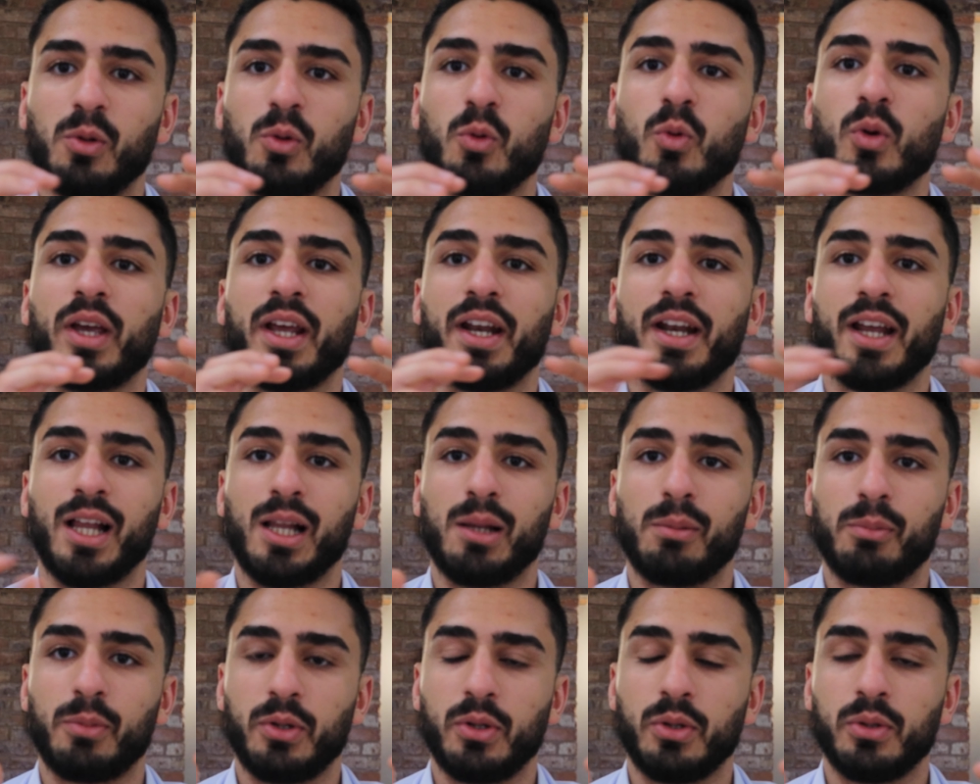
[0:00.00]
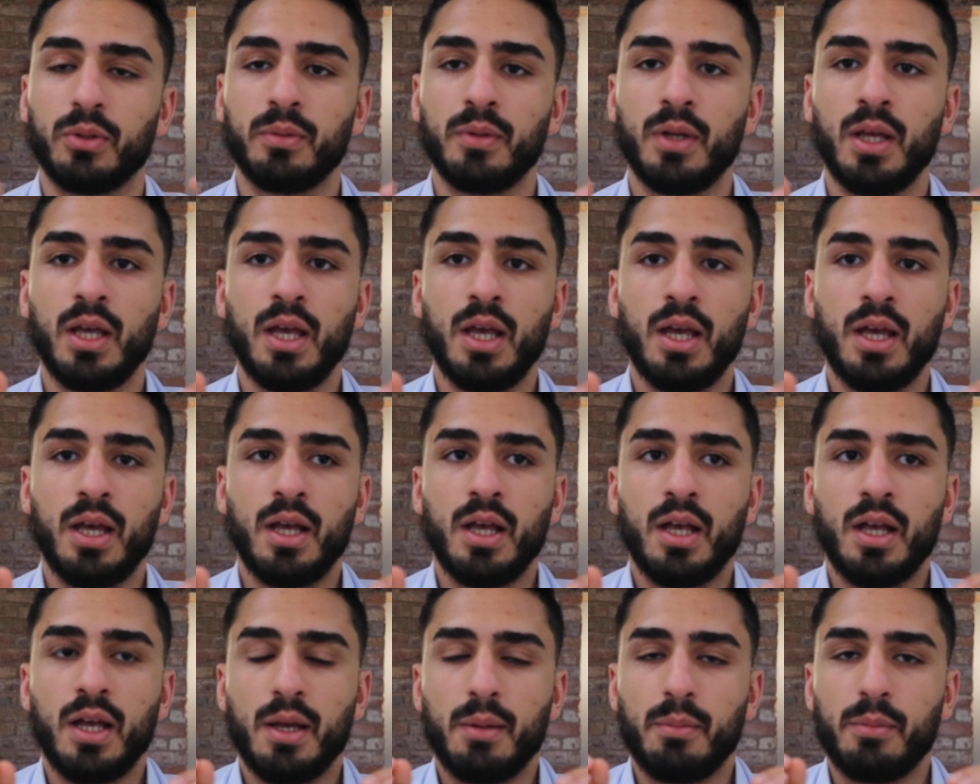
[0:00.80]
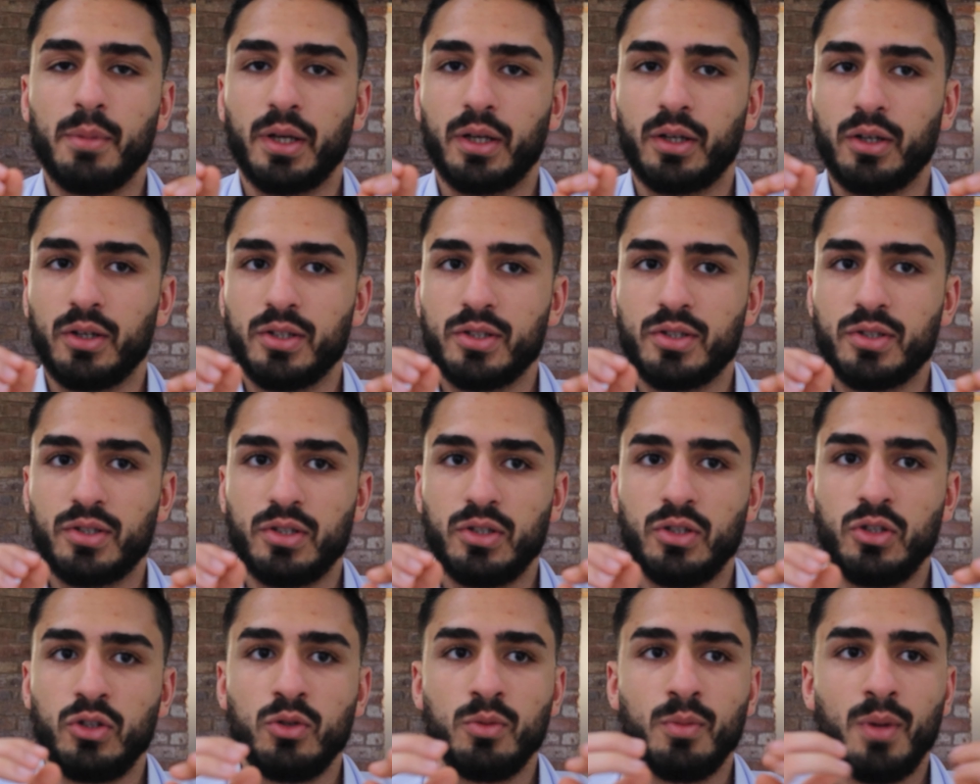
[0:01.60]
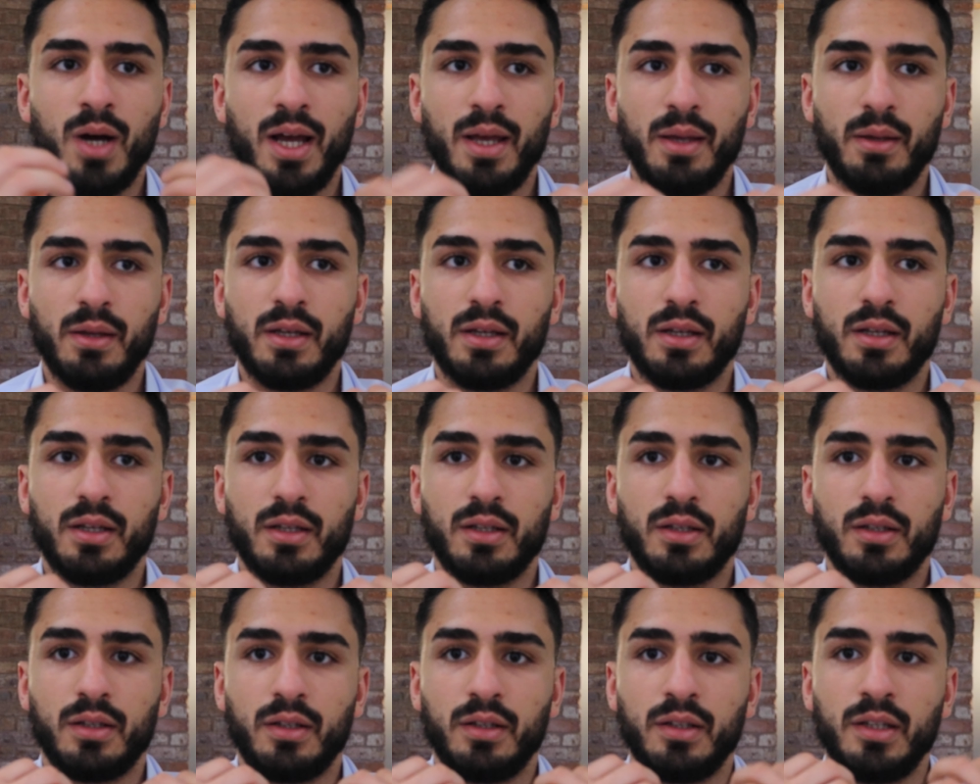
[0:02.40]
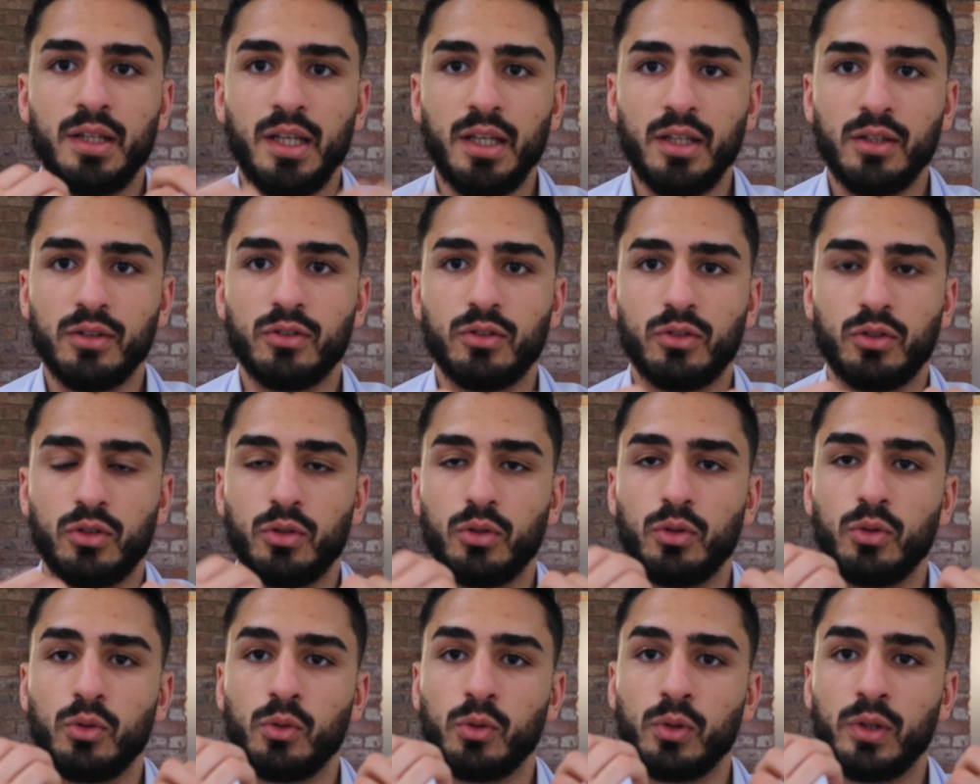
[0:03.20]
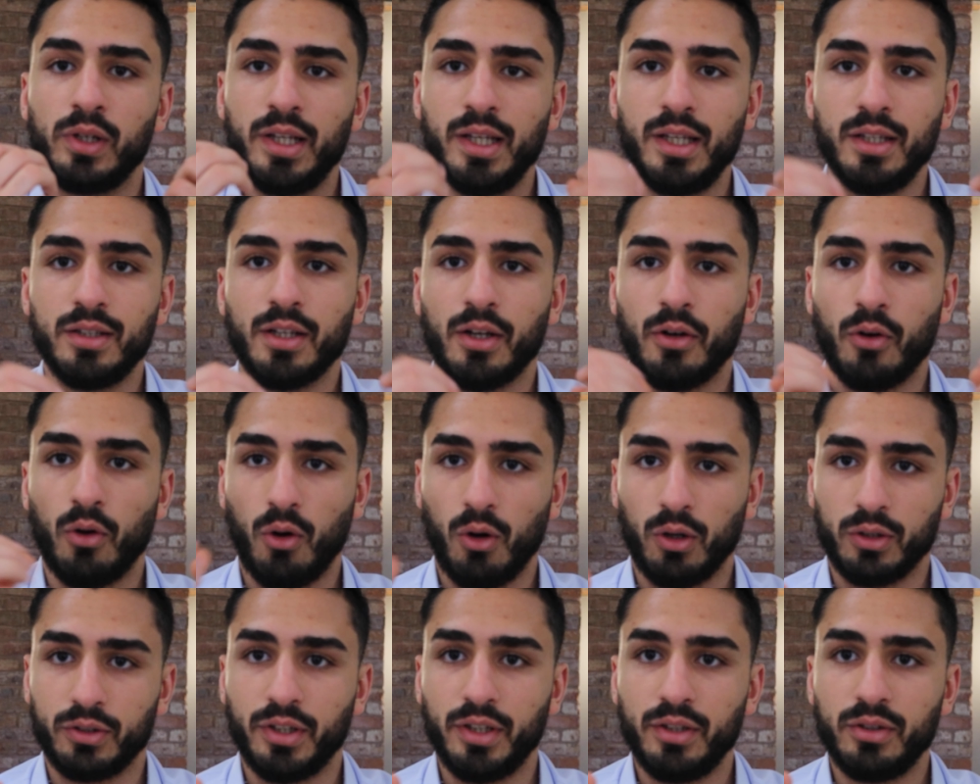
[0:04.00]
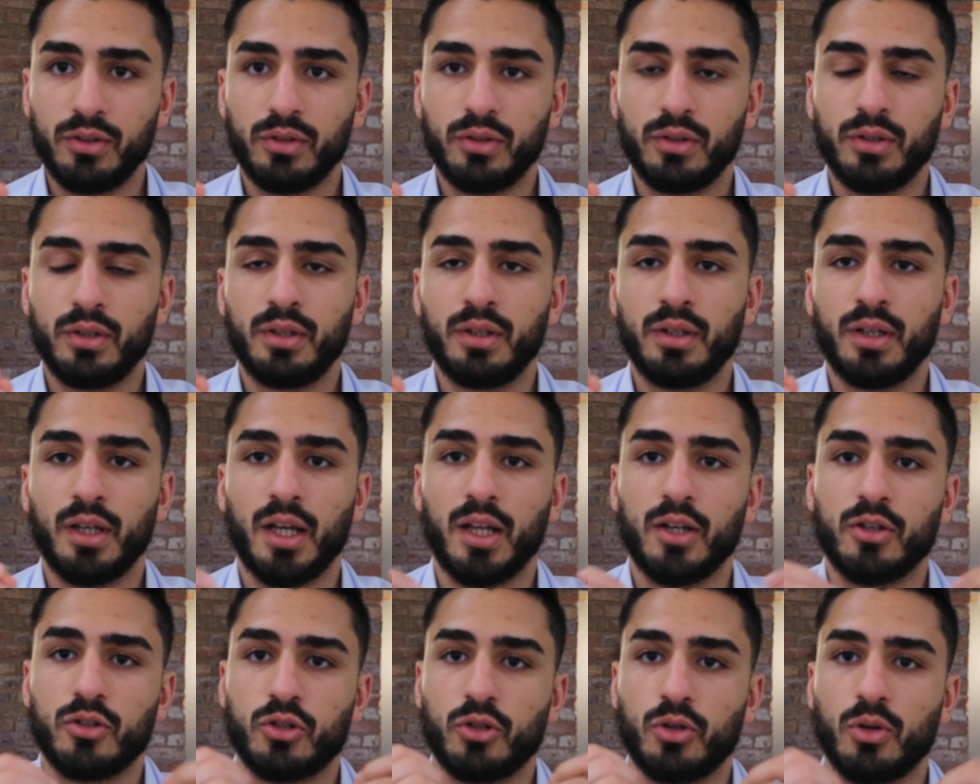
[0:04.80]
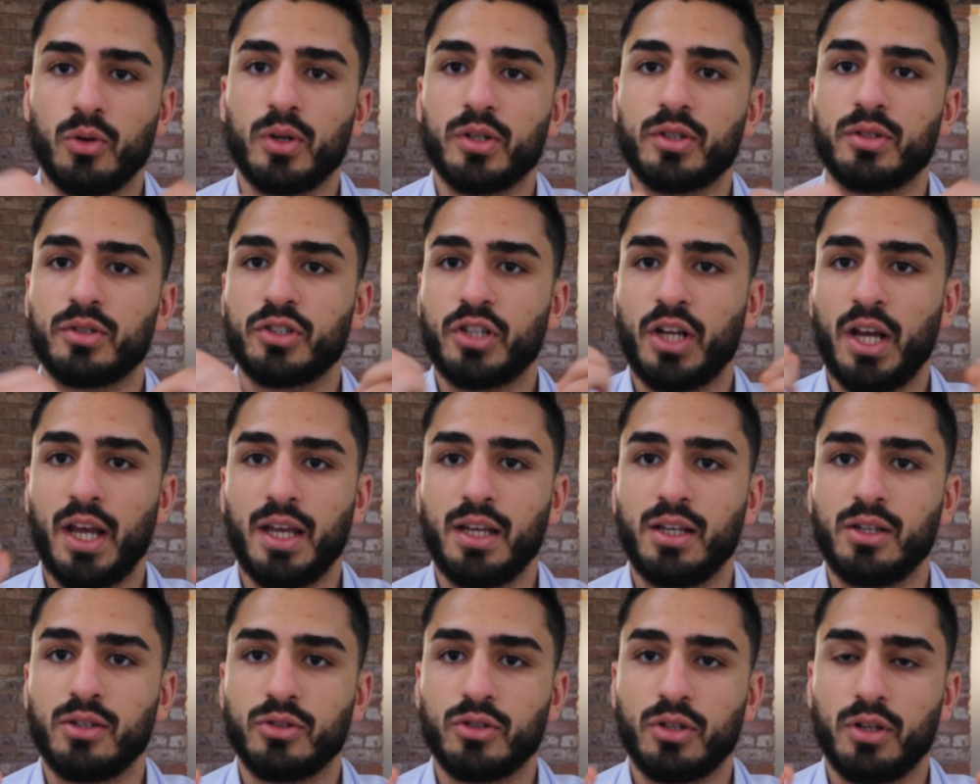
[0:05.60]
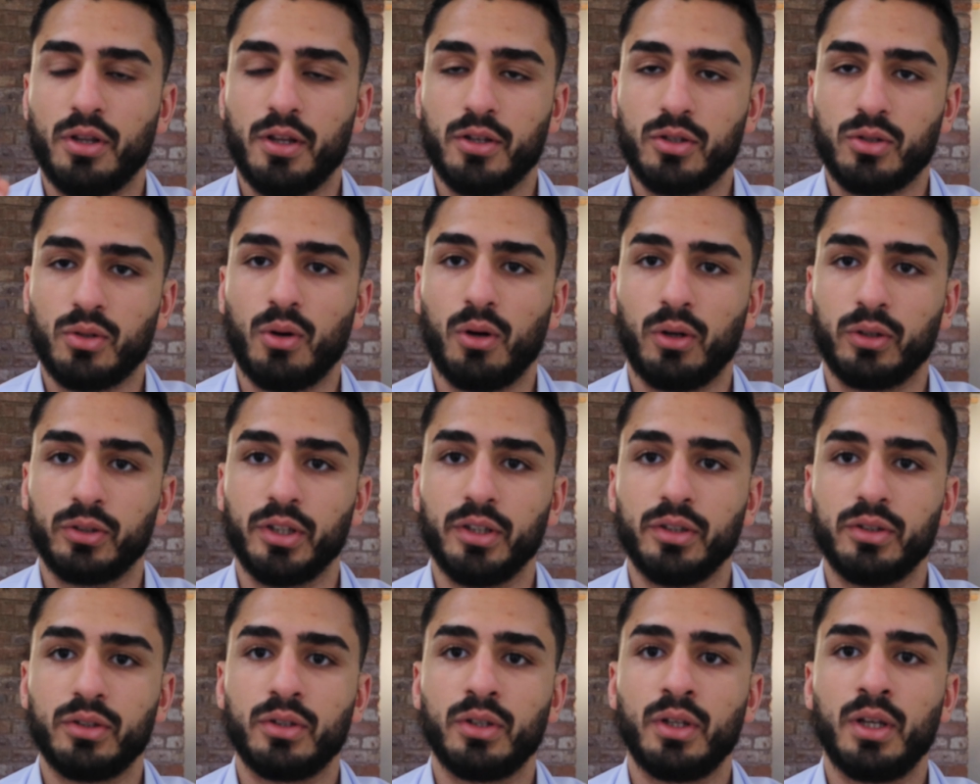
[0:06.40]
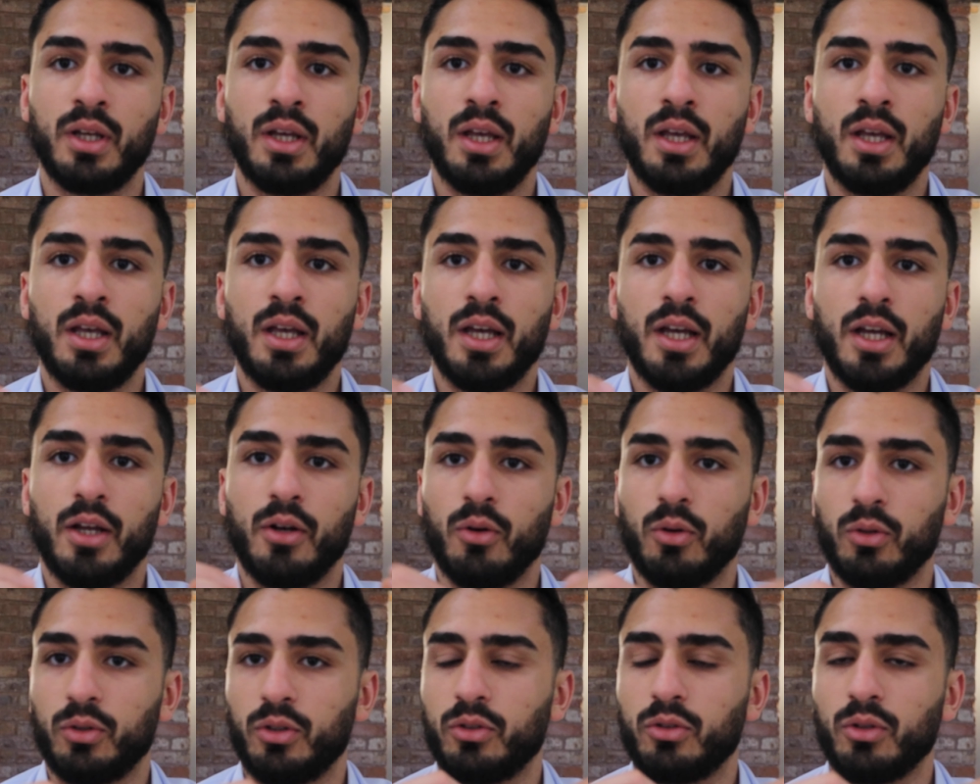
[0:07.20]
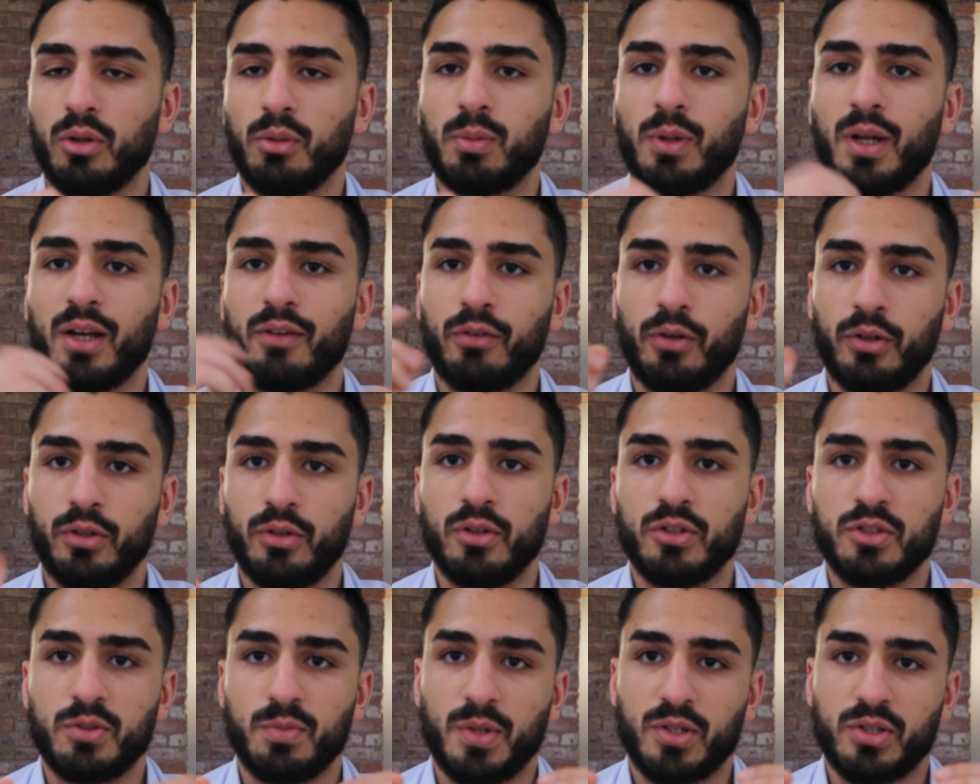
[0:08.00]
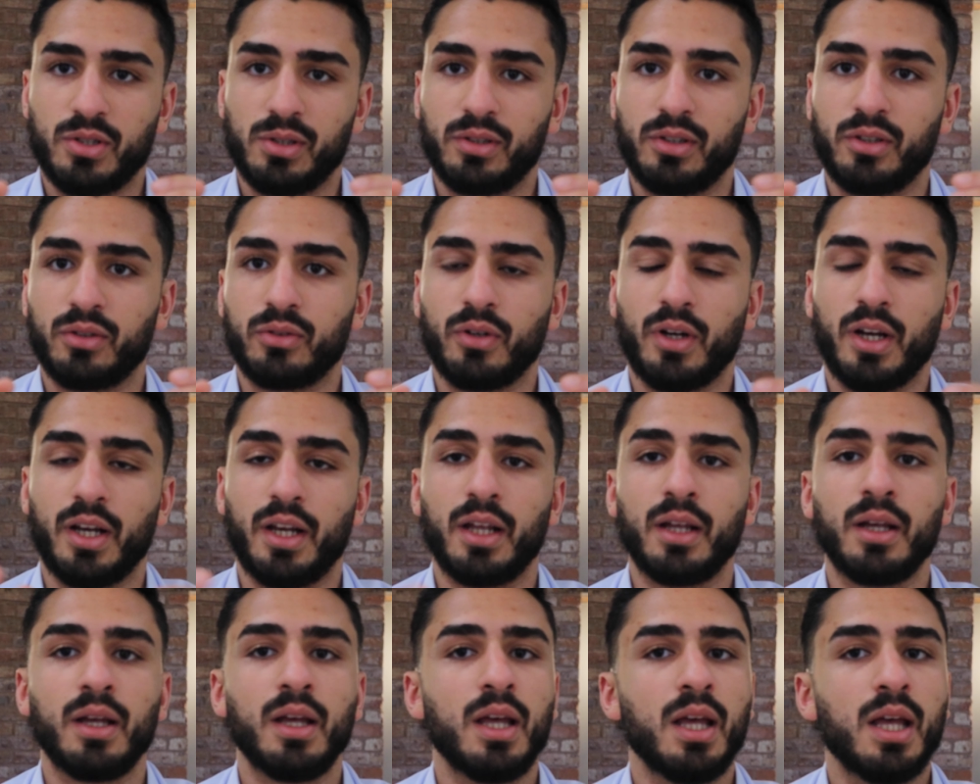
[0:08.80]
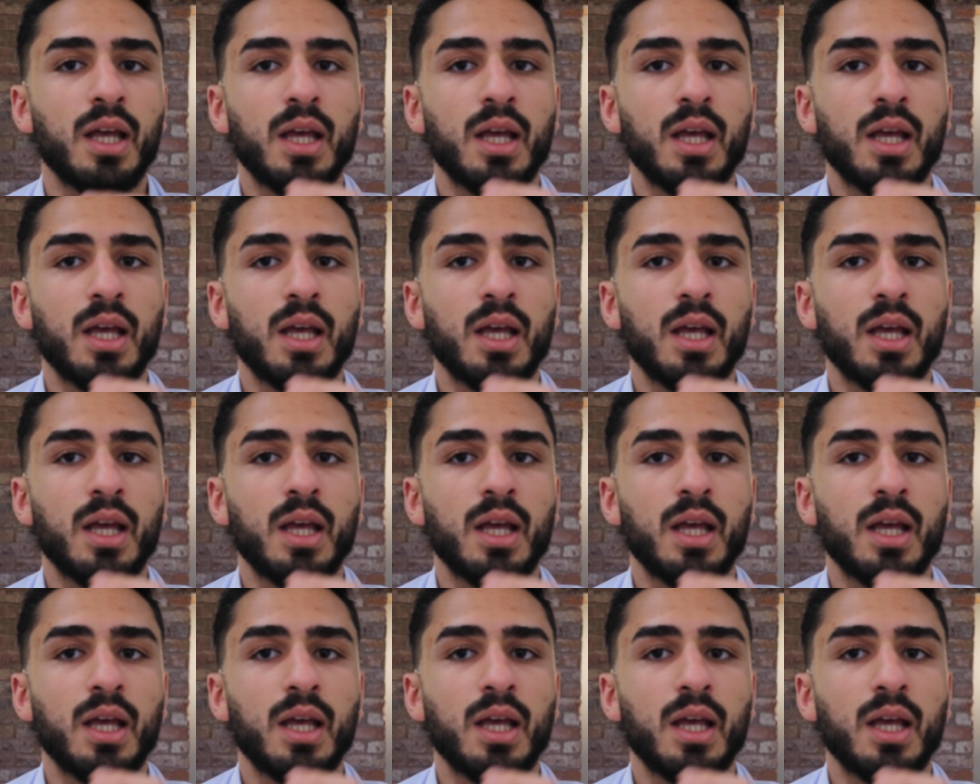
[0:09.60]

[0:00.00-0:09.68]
who can help you, because you might need to lead an audit and show a change in this audit in order to apply for your specialty training,